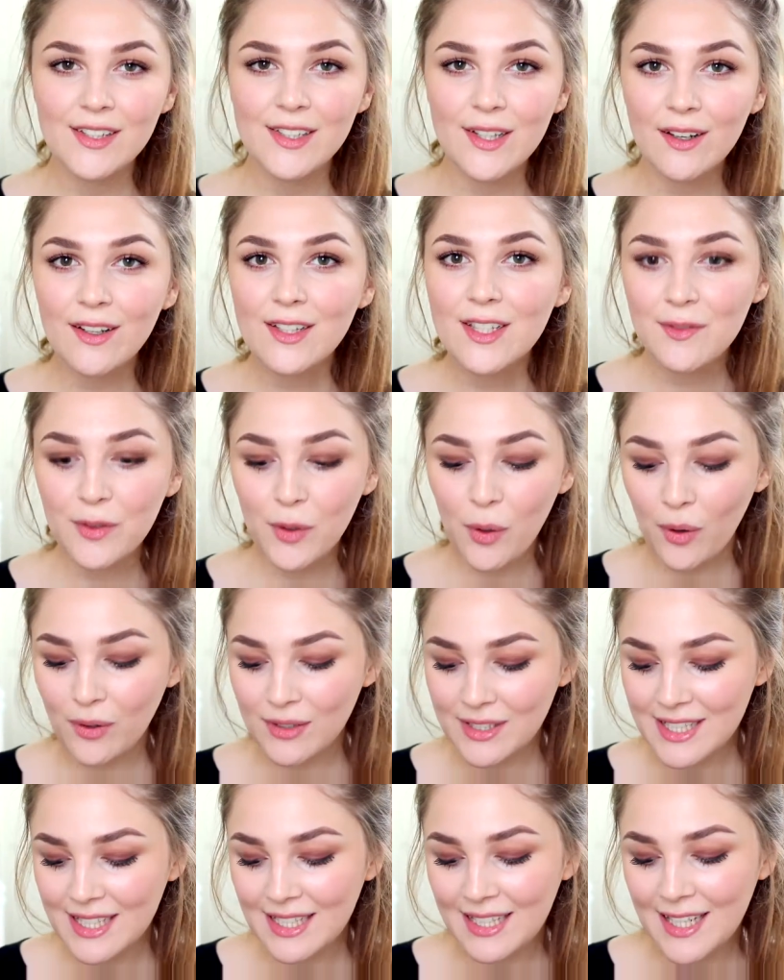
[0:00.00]
So last of all,
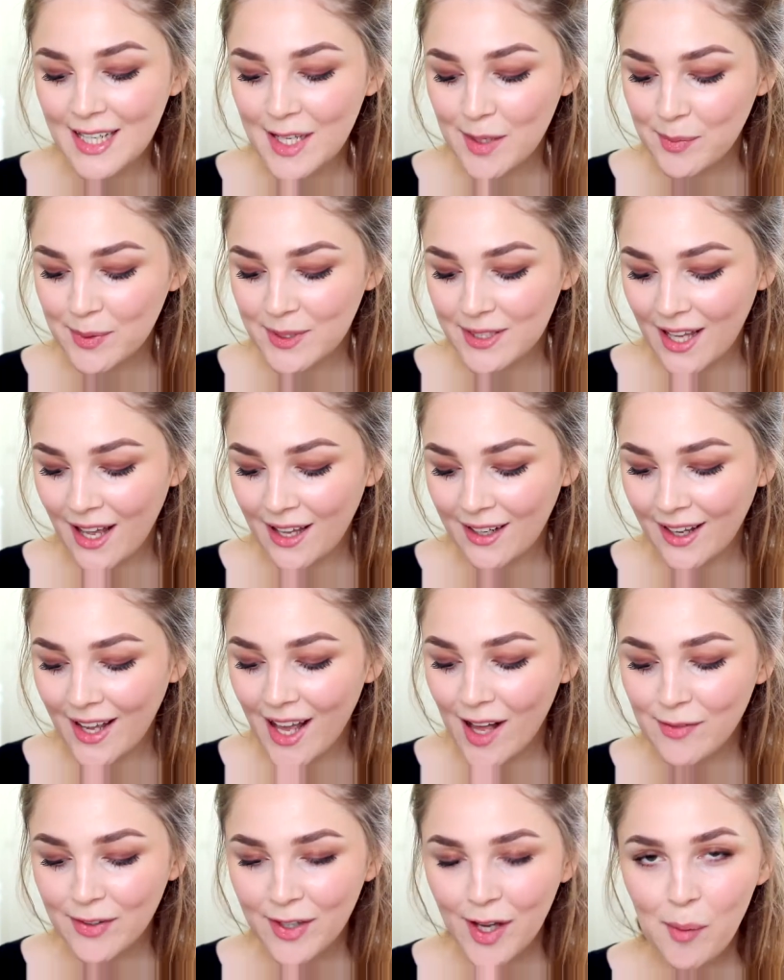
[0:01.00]
onto lips, and
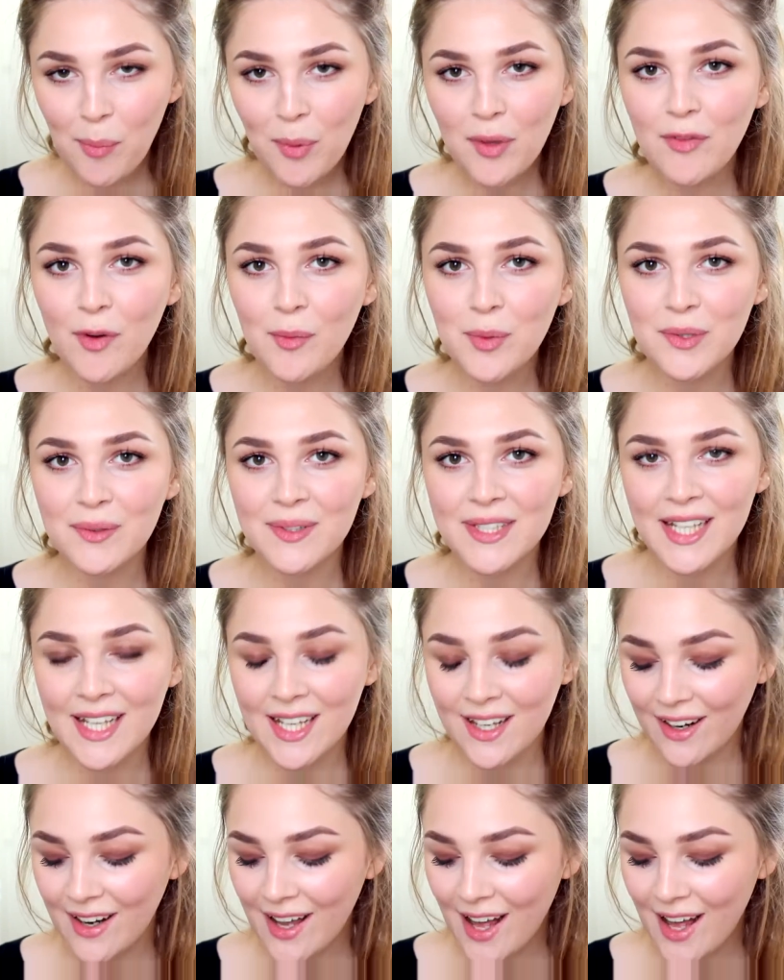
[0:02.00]
I have a couple of options here.